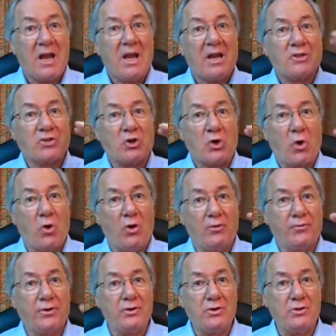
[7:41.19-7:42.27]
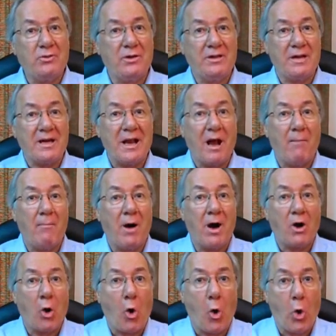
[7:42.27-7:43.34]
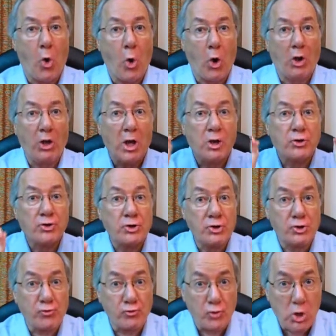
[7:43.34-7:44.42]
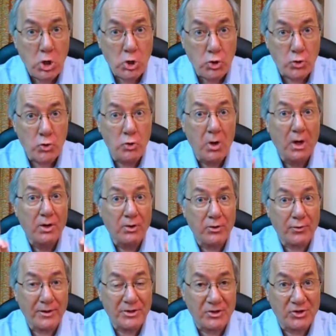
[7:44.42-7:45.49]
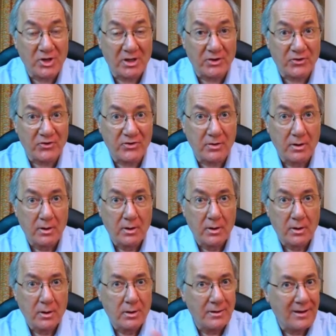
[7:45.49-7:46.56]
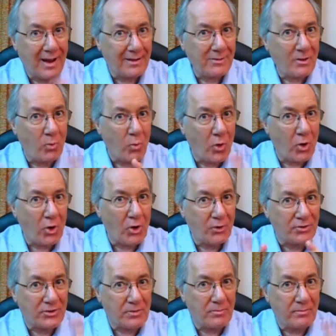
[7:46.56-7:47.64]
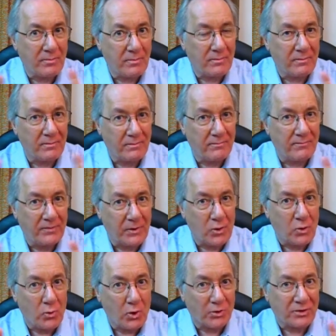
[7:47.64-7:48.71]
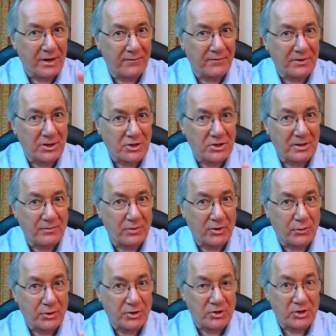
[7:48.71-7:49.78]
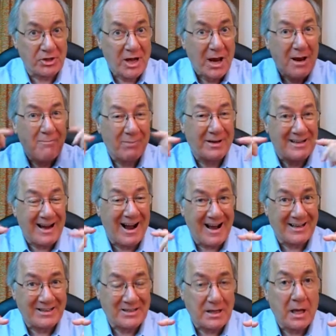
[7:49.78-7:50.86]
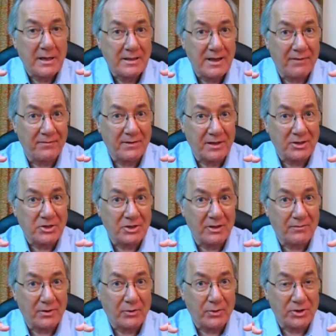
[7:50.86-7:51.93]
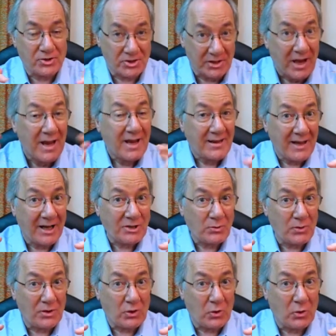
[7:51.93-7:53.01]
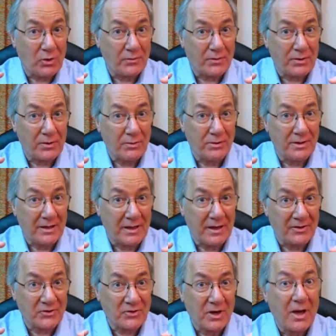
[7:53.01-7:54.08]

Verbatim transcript: is a call for unity among all true Christians. Not the world's view or definition of a Christian, but God's definition of a Christian. That's where the call for unity is.